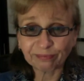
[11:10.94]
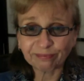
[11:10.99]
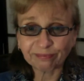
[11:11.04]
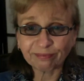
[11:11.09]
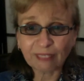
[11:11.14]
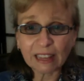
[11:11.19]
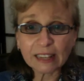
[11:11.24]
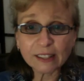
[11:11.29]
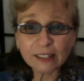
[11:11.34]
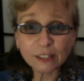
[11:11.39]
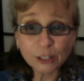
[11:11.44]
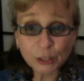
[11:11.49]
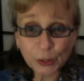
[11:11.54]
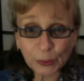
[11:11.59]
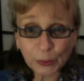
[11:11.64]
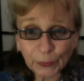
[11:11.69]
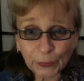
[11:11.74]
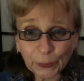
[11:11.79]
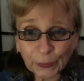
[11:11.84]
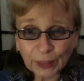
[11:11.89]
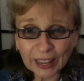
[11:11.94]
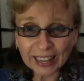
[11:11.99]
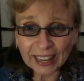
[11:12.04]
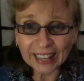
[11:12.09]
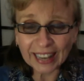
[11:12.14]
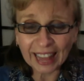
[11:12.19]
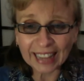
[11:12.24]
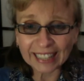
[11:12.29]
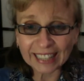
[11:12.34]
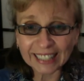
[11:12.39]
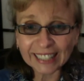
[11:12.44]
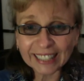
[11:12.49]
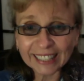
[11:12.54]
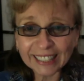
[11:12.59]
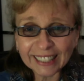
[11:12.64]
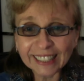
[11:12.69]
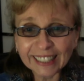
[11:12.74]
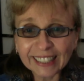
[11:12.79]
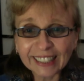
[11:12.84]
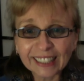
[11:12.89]
He's tall and lanky.
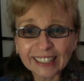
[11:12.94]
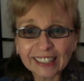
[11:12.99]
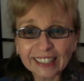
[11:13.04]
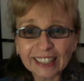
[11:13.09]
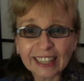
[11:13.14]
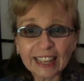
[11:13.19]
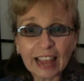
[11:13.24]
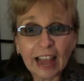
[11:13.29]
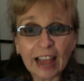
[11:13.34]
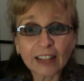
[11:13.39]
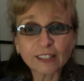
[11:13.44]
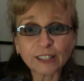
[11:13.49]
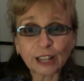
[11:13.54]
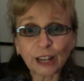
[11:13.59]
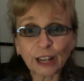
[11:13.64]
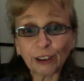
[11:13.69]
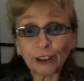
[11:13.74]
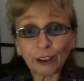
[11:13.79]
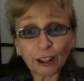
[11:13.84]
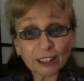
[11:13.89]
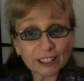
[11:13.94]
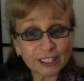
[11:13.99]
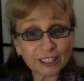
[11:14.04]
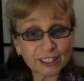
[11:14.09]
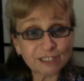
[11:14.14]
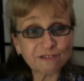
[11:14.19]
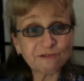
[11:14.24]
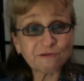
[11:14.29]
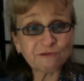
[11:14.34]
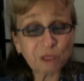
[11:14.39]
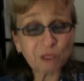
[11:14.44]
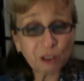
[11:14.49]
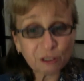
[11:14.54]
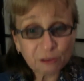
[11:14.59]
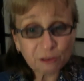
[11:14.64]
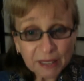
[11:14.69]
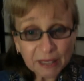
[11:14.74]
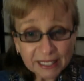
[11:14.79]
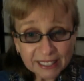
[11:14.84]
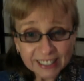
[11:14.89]
He has lots of
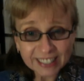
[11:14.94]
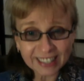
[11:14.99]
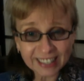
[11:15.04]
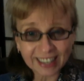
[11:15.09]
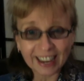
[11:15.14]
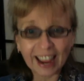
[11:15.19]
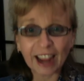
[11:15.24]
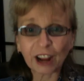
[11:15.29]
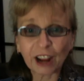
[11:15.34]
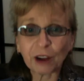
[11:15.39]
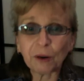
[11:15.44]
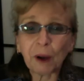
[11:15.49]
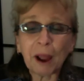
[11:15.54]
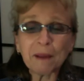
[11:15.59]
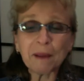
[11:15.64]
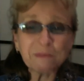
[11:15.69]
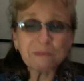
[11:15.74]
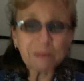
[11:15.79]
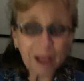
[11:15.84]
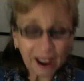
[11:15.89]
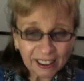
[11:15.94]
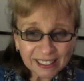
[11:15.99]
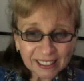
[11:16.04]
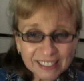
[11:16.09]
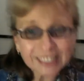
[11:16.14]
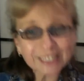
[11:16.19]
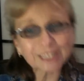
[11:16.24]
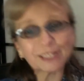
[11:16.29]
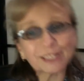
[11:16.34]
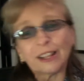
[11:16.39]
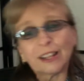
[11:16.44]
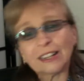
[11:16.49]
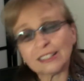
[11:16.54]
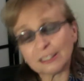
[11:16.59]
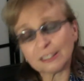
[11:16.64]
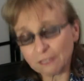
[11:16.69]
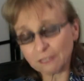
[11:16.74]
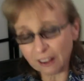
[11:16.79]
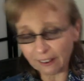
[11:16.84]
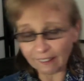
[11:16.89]
movement and quite bouncy, so
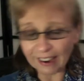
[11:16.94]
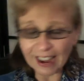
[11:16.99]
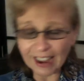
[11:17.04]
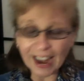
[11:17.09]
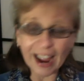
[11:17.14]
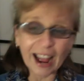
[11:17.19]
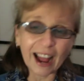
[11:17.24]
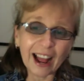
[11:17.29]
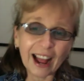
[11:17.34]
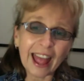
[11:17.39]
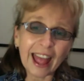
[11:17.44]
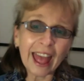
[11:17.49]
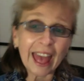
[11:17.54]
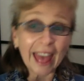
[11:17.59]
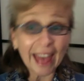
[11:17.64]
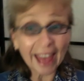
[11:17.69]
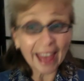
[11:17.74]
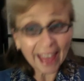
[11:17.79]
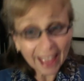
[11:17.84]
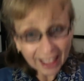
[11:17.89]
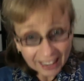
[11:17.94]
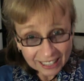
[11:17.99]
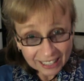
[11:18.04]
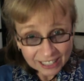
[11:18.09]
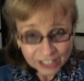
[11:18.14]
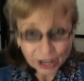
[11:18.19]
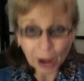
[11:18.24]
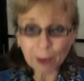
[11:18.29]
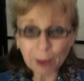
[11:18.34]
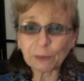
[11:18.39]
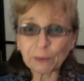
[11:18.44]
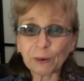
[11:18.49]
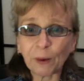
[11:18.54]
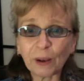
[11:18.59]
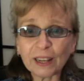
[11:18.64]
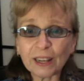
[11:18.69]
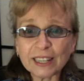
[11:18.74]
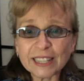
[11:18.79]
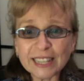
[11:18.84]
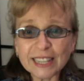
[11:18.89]
that's a very air type
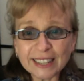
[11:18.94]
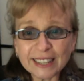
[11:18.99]
quality.